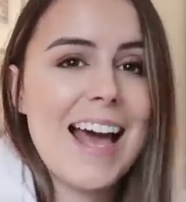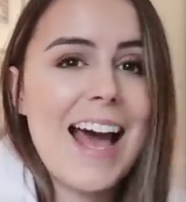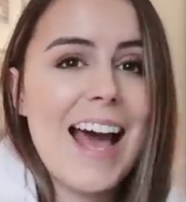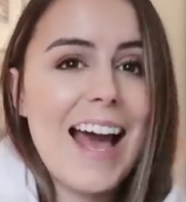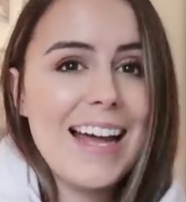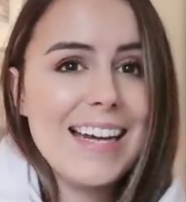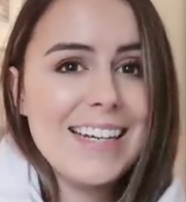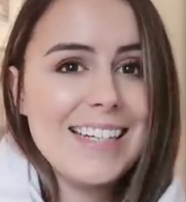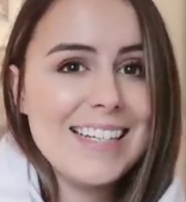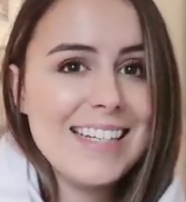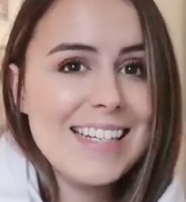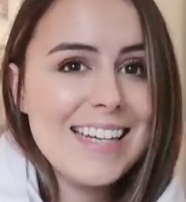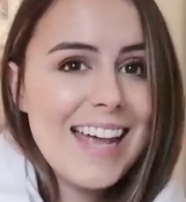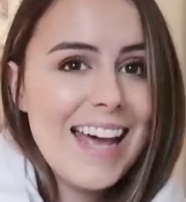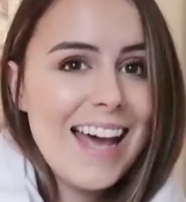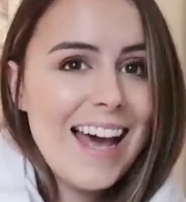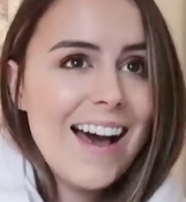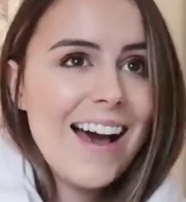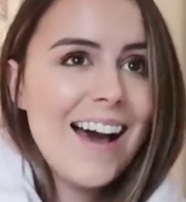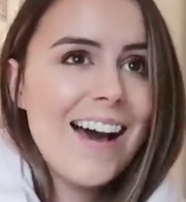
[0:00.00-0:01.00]
and
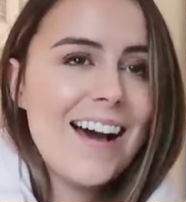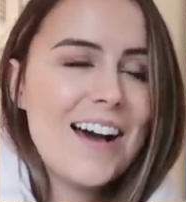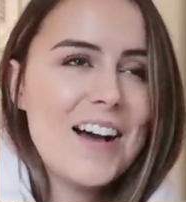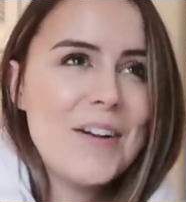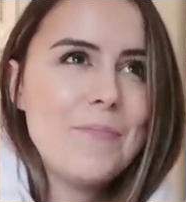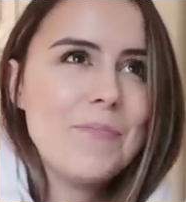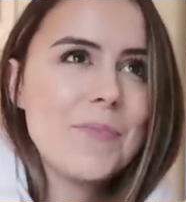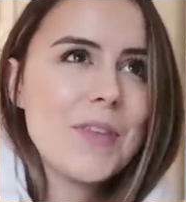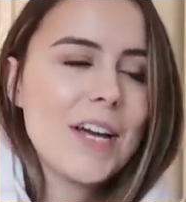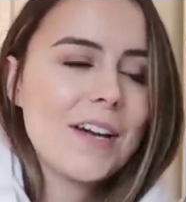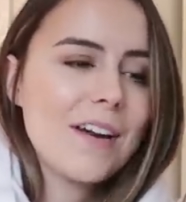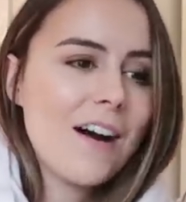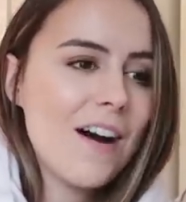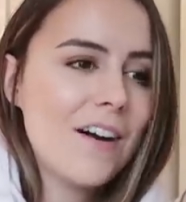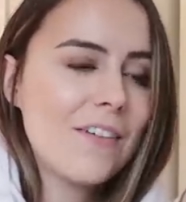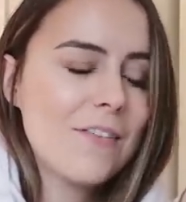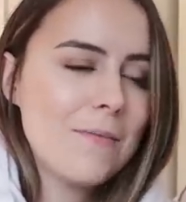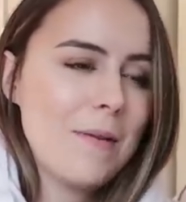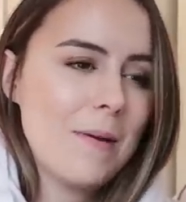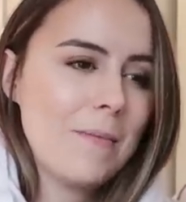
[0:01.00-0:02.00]
I
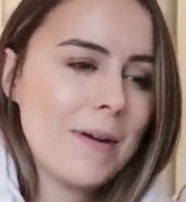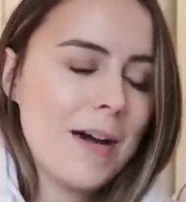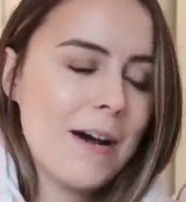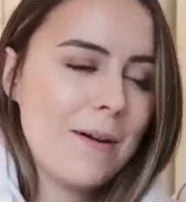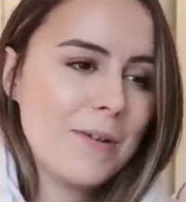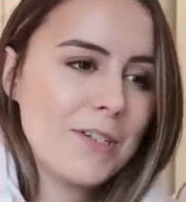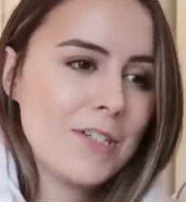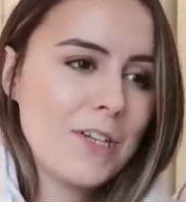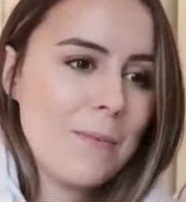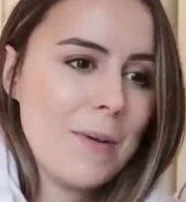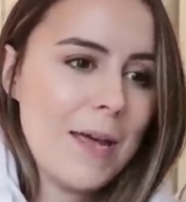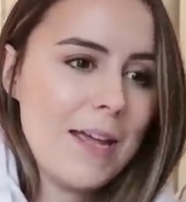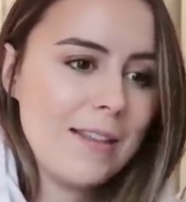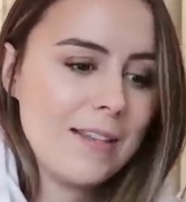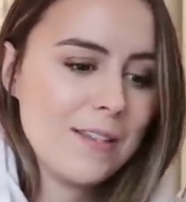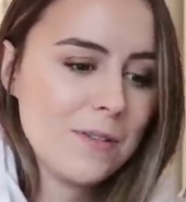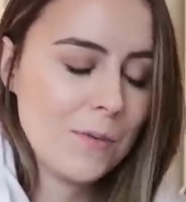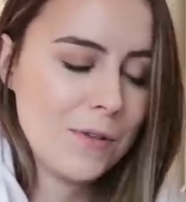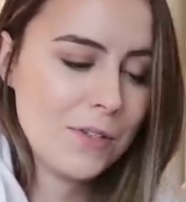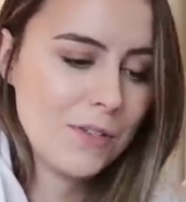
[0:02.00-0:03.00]
can't remember how much I paid
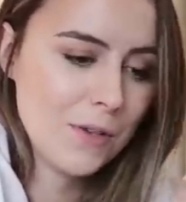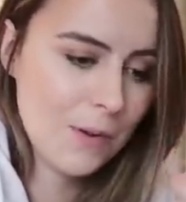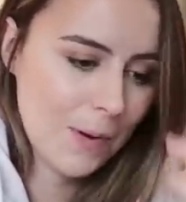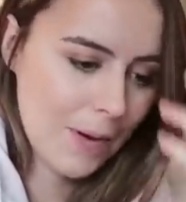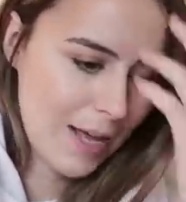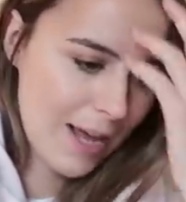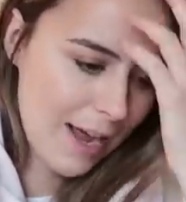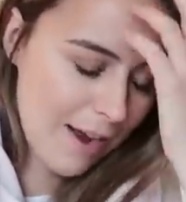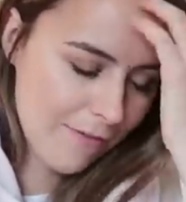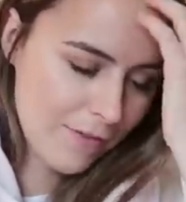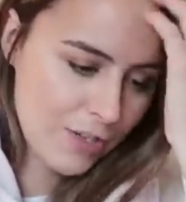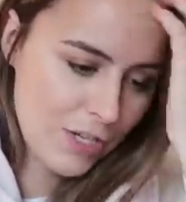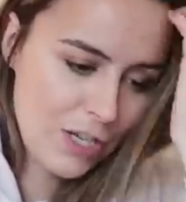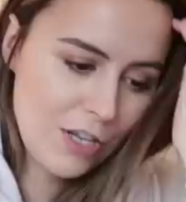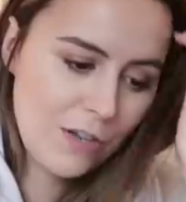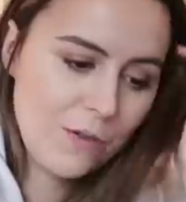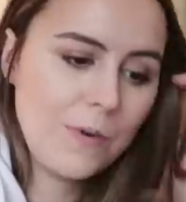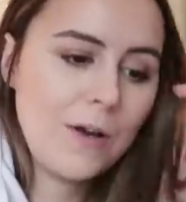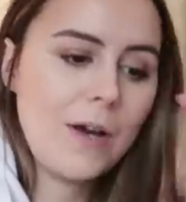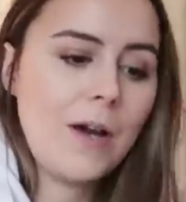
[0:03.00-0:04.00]
this one, so I'll have
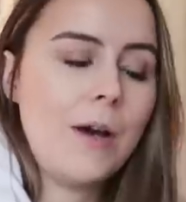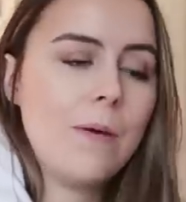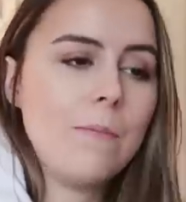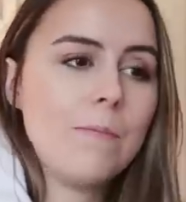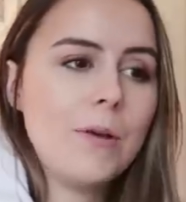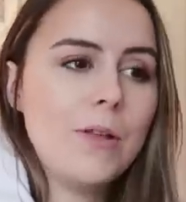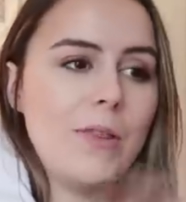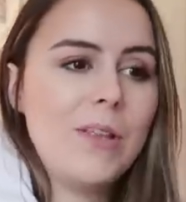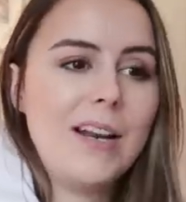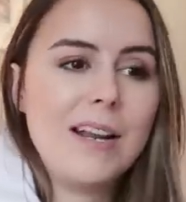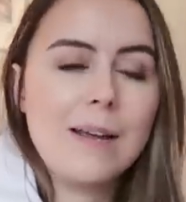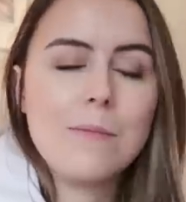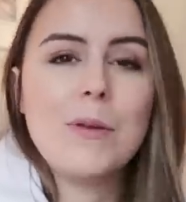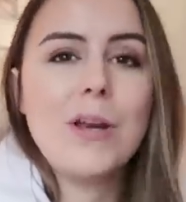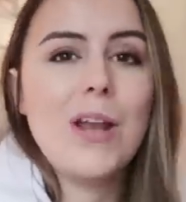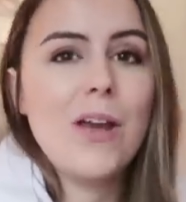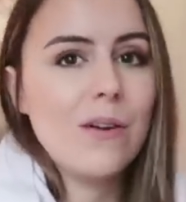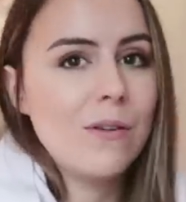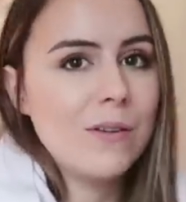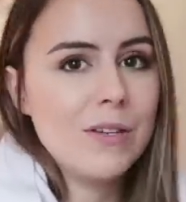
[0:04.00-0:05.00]
to put the link
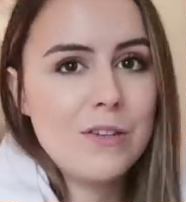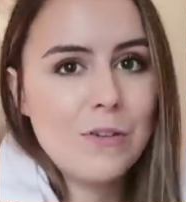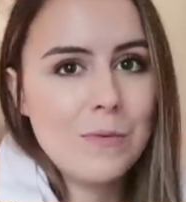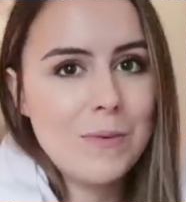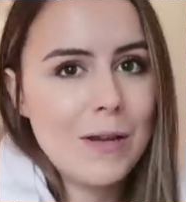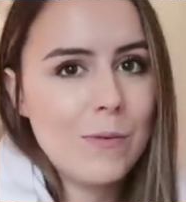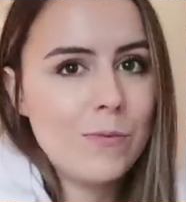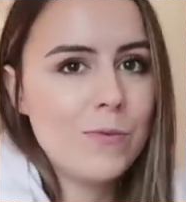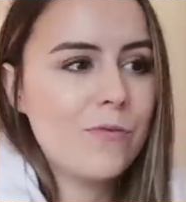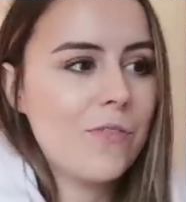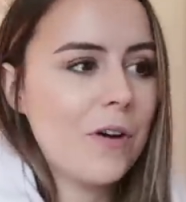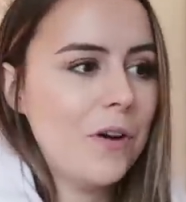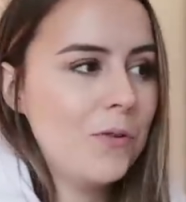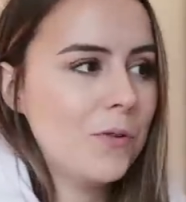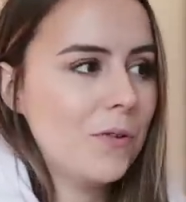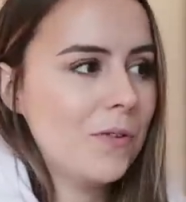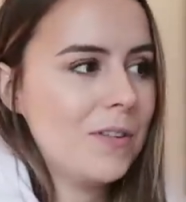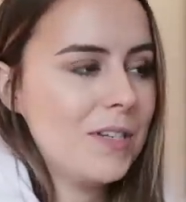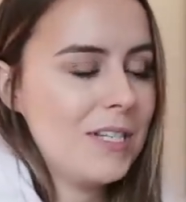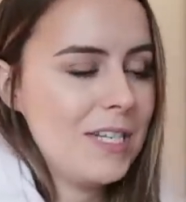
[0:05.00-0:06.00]
below and you'll be able to
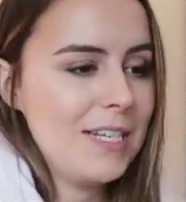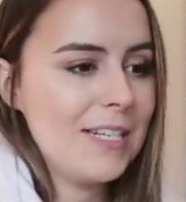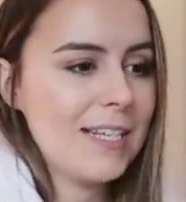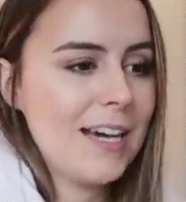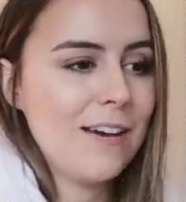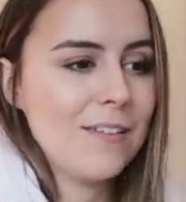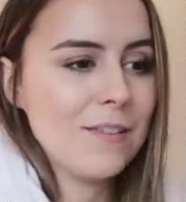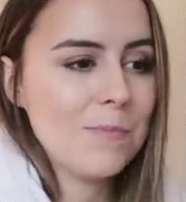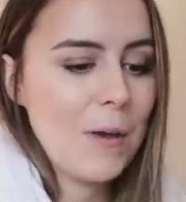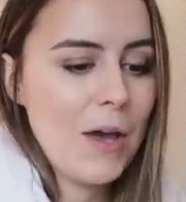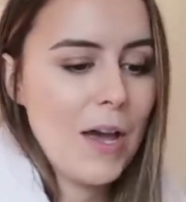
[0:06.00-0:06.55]
find all of the details.